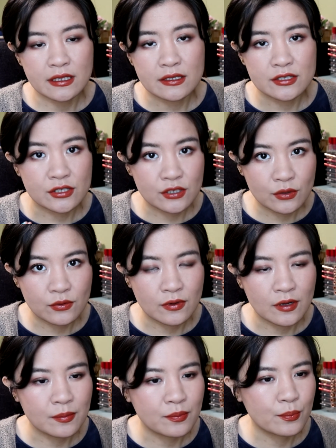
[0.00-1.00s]
It's still
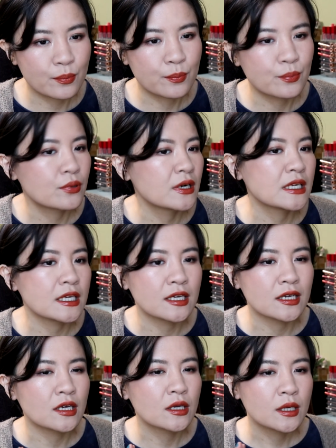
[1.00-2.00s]
a
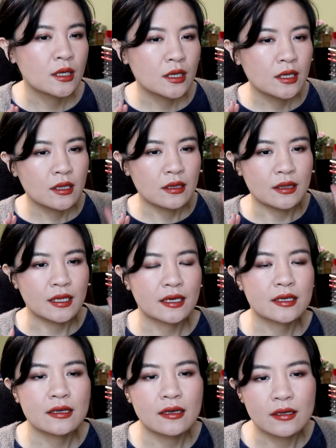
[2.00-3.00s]
pretty,
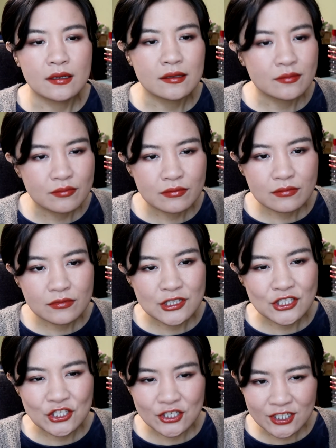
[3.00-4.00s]
like, a
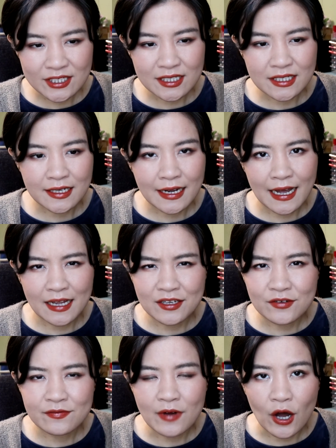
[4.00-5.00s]
dirty kind
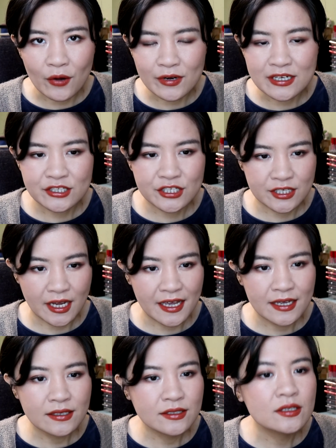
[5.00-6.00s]
of orange
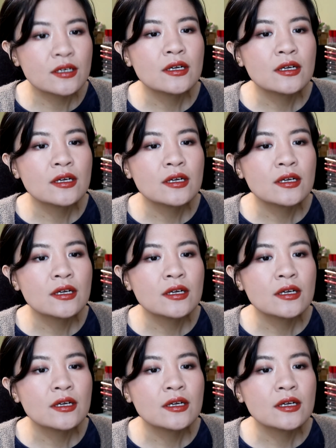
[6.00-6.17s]
shade.